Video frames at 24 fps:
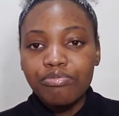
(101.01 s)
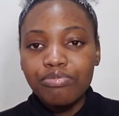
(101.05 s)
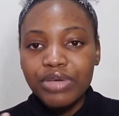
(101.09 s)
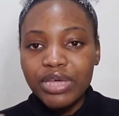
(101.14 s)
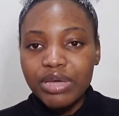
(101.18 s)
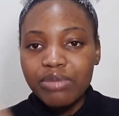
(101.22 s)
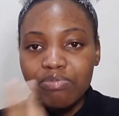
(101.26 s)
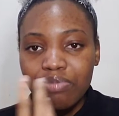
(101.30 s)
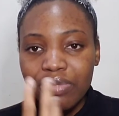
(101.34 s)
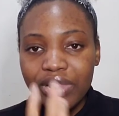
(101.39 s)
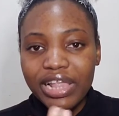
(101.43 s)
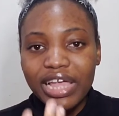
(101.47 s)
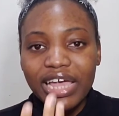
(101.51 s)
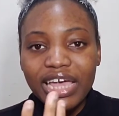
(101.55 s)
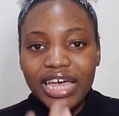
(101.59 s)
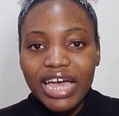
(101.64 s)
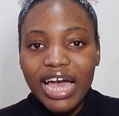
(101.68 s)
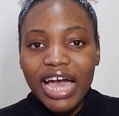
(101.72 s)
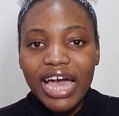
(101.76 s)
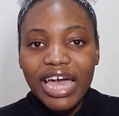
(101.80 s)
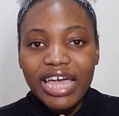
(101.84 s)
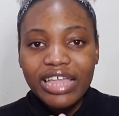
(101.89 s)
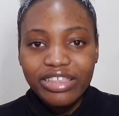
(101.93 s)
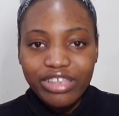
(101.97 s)
big
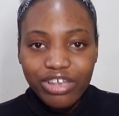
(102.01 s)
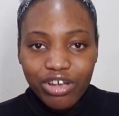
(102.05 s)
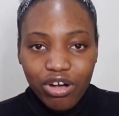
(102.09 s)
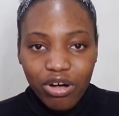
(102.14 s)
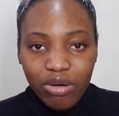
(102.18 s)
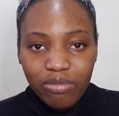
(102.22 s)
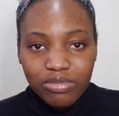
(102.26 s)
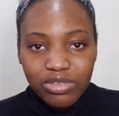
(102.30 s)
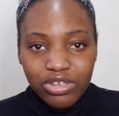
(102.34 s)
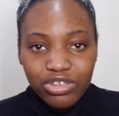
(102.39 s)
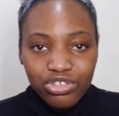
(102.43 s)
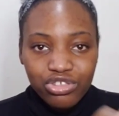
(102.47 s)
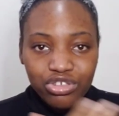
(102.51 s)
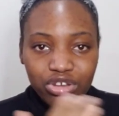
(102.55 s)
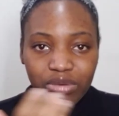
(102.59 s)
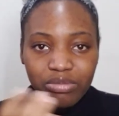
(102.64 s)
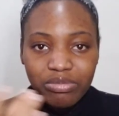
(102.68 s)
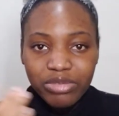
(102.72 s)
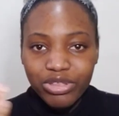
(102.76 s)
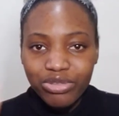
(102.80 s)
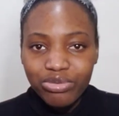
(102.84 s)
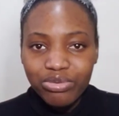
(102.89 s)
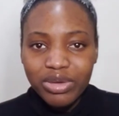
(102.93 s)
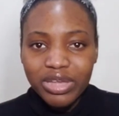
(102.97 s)
player in the competition
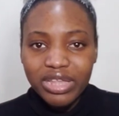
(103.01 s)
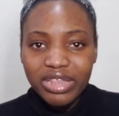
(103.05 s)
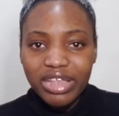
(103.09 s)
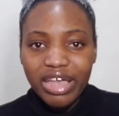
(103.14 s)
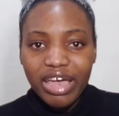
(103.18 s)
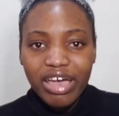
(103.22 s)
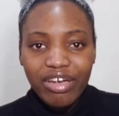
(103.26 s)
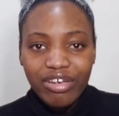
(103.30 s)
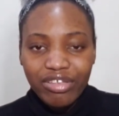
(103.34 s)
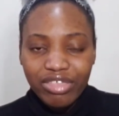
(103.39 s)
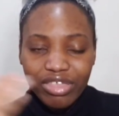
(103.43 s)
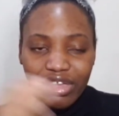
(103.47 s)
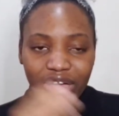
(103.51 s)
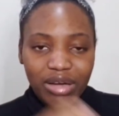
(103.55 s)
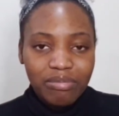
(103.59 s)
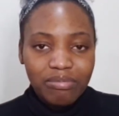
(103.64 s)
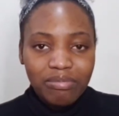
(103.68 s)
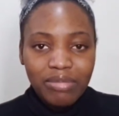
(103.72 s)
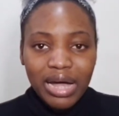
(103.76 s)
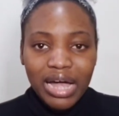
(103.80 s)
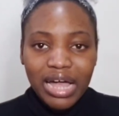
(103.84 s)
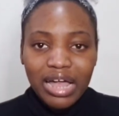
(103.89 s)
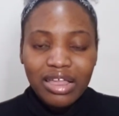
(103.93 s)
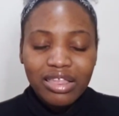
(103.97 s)
between Earth
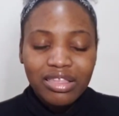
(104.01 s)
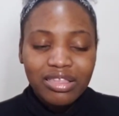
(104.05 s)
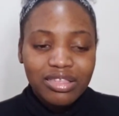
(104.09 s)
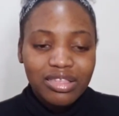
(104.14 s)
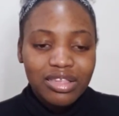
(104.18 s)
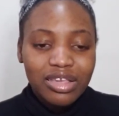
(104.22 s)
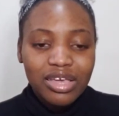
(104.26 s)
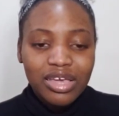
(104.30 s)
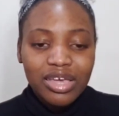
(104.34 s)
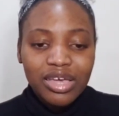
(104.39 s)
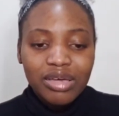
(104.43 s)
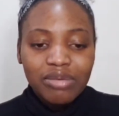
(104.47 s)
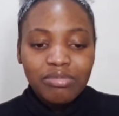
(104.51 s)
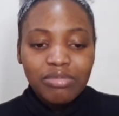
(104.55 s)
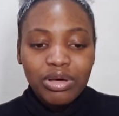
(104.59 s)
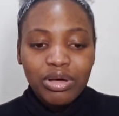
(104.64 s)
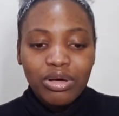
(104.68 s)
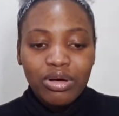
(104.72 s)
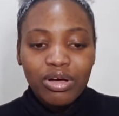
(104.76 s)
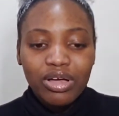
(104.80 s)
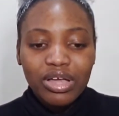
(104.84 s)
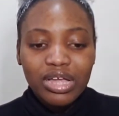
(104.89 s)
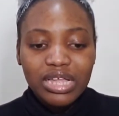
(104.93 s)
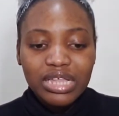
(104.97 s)
and Mars
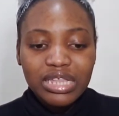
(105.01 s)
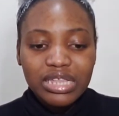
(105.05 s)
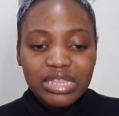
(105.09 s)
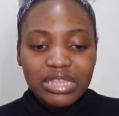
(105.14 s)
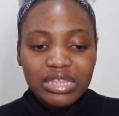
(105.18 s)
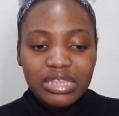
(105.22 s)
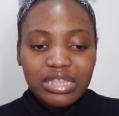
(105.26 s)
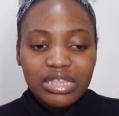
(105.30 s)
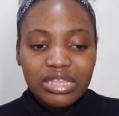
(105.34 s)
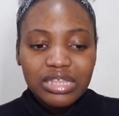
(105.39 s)
because